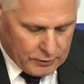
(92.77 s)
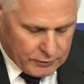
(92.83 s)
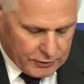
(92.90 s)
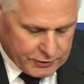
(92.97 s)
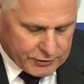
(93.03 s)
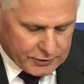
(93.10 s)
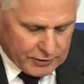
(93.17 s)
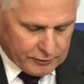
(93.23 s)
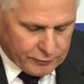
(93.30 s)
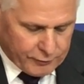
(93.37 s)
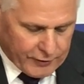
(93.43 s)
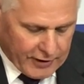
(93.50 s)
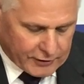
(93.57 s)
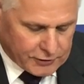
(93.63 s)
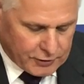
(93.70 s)
This, in
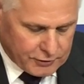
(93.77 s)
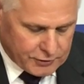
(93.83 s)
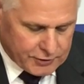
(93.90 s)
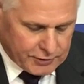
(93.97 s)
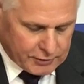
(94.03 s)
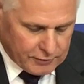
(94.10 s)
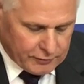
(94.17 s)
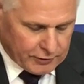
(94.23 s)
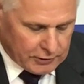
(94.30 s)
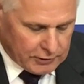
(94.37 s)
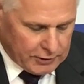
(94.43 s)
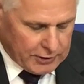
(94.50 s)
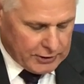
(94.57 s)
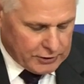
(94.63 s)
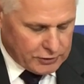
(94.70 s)
fact, can
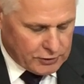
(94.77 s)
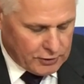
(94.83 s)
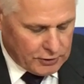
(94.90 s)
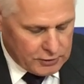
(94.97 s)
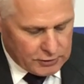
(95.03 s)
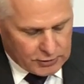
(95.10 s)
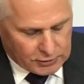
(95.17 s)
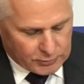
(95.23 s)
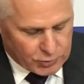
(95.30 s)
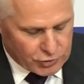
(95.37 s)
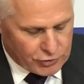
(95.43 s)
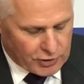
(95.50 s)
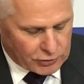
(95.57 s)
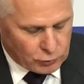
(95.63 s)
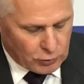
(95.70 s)
significantly hinder and
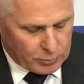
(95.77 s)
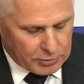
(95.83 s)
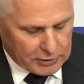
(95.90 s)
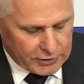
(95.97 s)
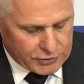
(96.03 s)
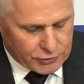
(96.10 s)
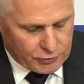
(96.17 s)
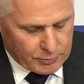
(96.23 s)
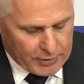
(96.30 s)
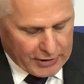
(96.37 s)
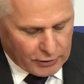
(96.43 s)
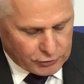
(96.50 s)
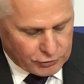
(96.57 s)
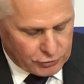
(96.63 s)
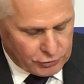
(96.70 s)
obstruct what police are
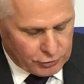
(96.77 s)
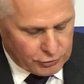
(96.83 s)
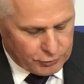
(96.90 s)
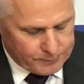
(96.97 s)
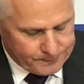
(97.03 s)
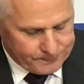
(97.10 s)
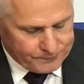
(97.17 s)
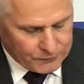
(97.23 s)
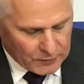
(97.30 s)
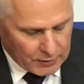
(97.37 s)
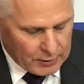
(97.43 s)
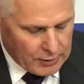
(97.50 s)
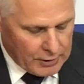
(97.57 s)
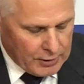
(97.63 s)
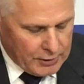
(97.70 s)
empowered to do.
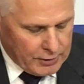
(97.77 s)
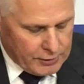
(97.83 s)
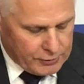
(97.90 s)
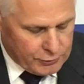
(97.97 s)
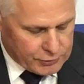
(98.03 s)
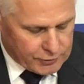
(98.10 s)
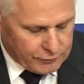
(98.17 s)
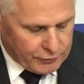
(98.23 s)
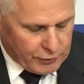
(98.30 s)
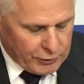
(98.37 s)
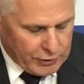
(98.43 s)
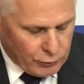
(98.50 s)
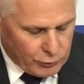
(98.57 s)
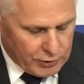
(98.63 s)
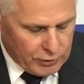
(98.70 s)
There's a
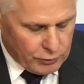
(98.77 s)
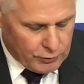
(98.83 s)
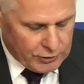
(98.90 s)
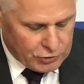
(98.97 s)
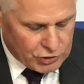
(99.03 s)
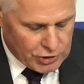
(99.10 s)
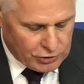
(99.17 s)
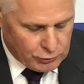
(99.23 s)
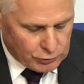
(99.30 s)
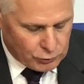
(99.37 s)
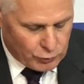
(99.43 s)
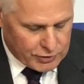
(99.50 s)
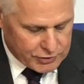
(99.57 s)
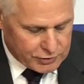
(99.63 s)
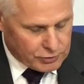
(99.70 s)
very real and
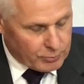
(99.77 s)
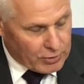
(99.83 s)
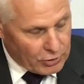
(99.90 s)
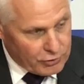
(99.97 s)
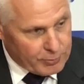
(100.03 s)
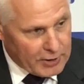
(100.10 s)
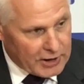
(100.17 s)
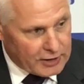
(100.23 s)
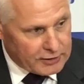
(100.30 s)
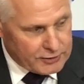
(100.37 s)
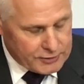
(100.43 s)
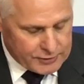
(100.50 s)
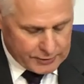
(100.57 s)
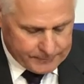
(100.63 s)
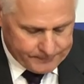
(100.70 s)
genuine risk to both
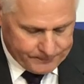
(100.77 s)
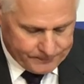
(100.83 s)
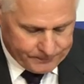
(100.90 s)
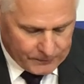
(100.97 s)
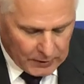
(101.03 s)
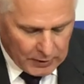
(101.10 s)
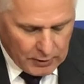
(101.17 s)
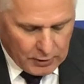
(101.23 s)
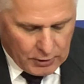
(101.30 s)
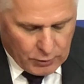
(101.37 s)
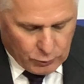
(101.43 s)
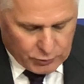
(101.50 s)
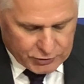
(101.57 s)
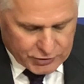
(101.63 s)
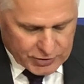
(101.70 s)
parties
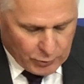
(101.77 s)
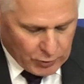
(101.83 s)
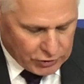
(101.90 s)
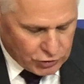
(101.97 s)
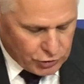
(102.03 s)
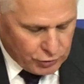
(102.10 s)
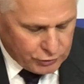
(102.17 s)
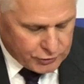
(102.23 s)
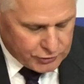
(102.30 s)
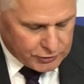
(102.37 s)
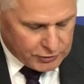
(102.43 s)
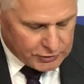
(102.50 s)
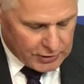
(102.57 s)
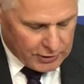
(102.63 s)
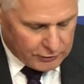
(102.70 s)
when someone chooses
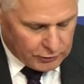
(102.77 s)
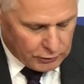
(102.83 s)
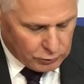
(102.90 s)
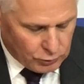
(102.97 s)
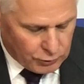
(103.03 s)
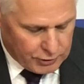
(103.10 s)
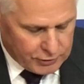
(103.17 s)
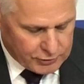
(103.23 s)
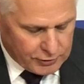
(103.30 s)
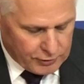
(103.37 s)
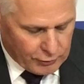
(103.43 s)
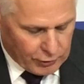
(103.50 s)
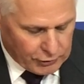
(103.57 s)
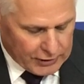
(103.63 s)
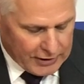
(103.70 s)
to take the law into
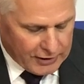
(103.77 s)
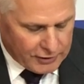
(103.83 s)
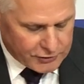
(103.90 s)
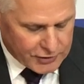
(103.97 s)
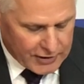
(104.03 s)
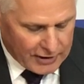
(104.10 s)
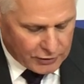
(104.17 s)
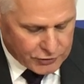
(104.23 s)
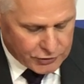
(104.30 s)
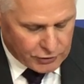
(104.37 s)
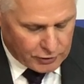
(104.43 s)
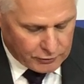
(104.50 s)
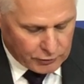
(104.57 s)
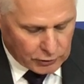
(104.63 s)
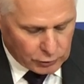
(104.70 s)
their own hands
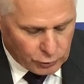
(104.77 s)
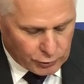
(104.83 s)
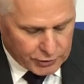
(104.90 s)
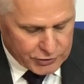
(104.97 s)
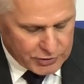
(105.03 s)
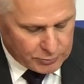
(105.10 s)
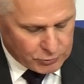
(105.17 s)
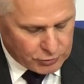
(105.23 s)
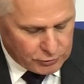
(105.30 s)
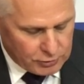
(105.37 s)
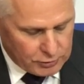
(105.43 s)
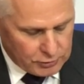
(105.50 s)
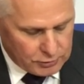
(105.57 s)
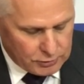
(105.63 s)
outside of the law-accepted